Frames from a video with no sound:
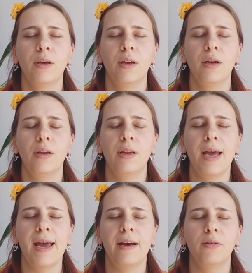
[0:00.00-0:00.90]
And
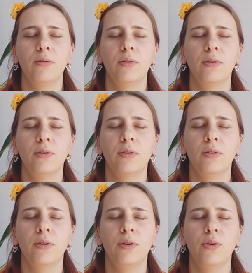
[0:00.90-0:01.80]
now,
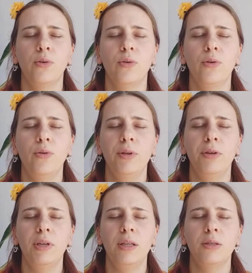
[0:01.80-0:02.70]
all you
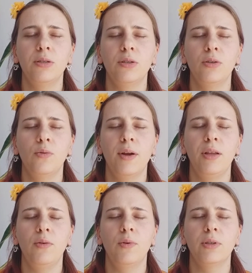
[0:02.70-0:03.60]
need to do when
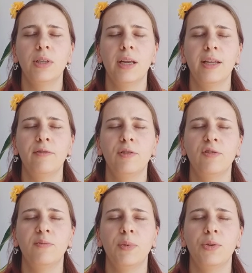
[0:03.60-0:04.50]
you want a lift
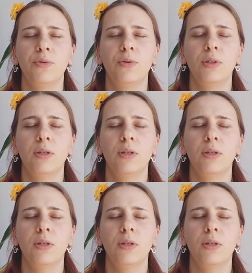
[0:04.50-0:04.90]
of mood